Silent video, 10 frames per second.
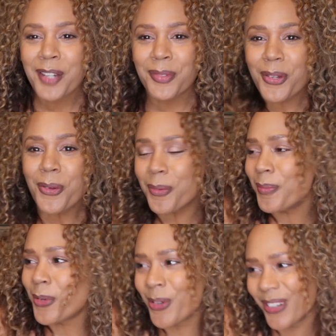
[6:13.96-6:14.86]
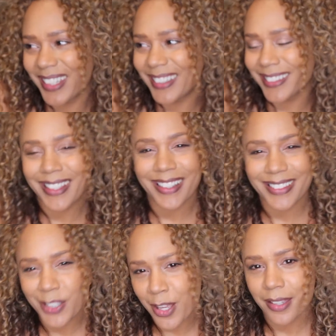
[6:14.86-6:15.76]
the whole point, like I
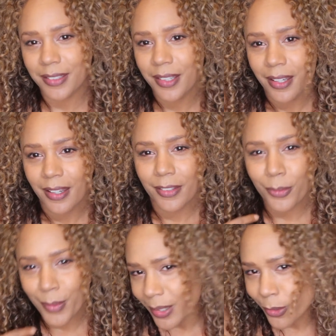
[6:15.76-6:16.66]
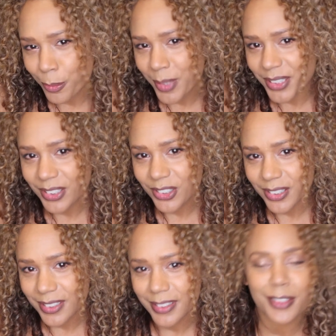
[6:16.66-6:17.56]
said, and my whole message
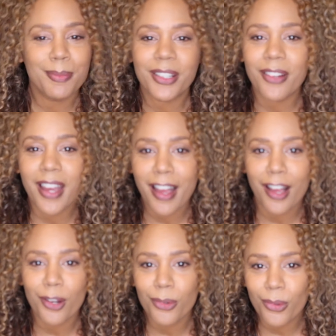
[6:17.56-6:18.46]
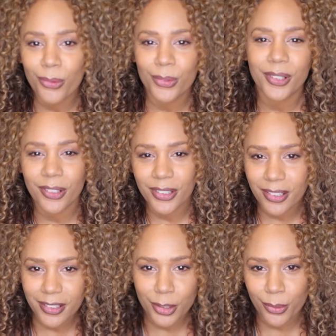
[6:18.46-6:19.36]
is, it doesn't matter how old or
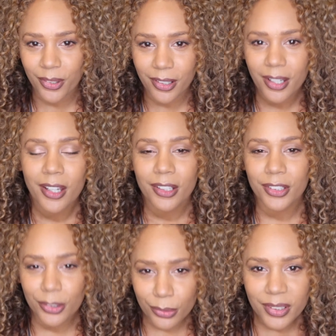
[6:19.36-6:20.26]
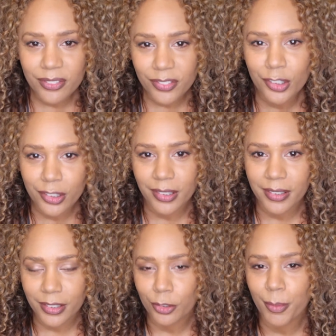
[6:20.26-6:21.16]
young you are, you can feel
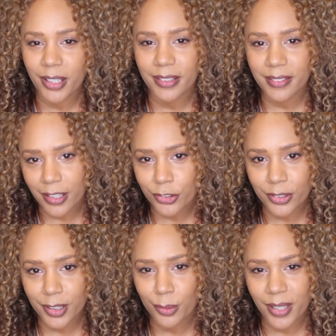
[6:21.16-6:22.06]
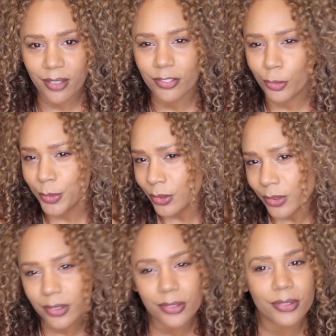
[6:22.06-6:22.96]
good in your body naturally without
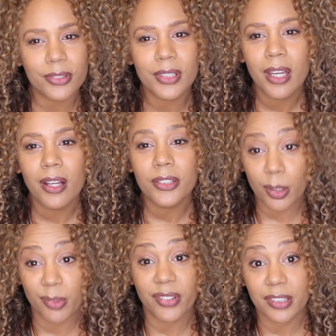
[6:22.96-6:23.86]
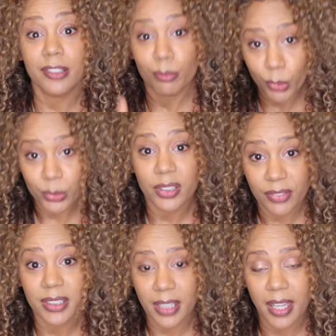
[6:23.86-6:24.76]
pharmaceuticals. Some of us, most of
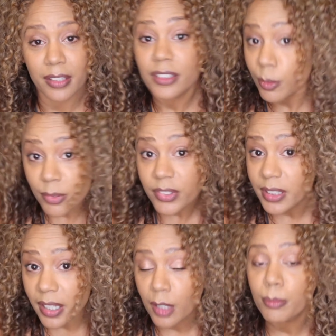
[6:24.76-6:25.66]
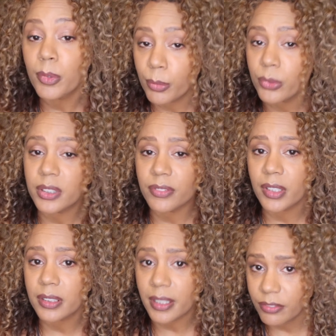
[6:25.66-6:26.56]
us can, some of us can't, but most of
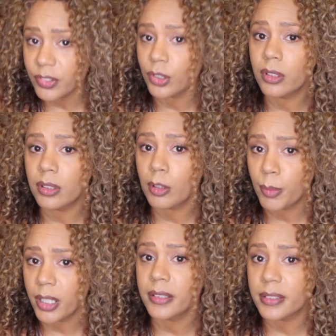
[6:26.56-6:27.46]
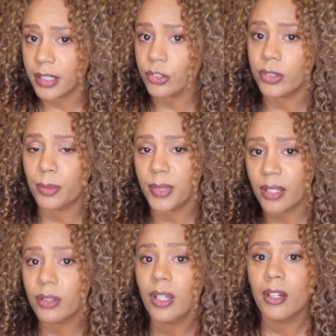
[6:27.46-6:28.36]
us can feel good in our bodies naturally
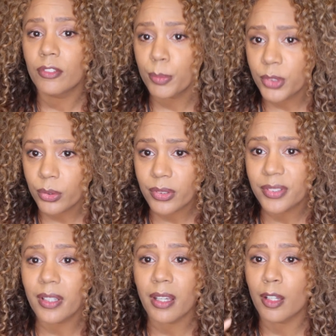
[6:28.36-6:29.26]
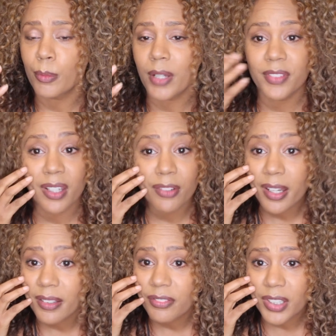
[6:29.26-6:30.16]
without pharmaceuticals. I've never
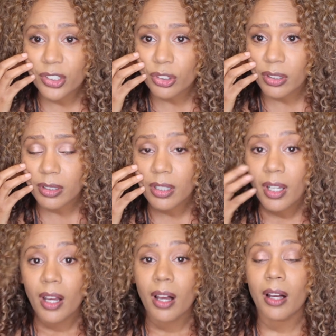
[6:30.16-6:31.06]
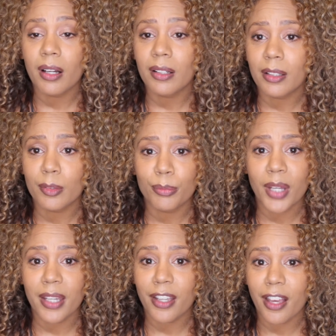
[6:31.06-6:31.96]
had a facial.
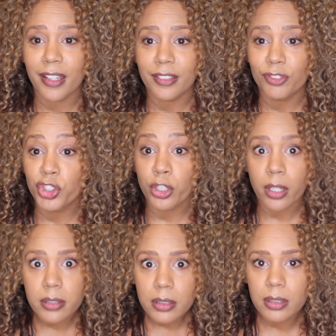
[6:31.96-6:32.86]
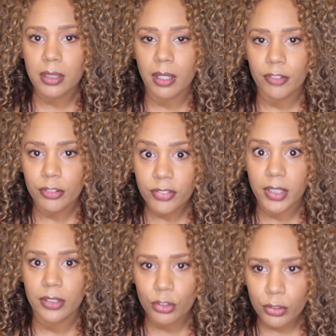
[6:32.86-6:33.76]
I just discovered
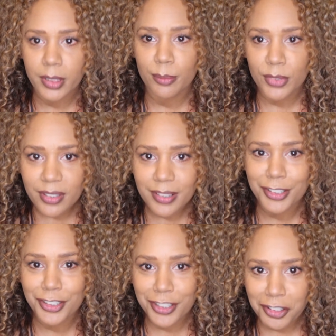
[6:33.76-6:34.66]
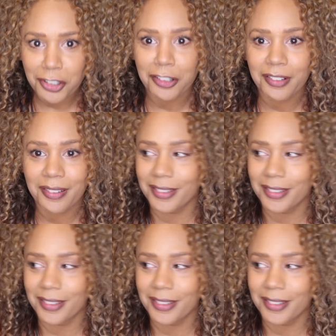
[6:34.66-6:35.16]
face creams this year,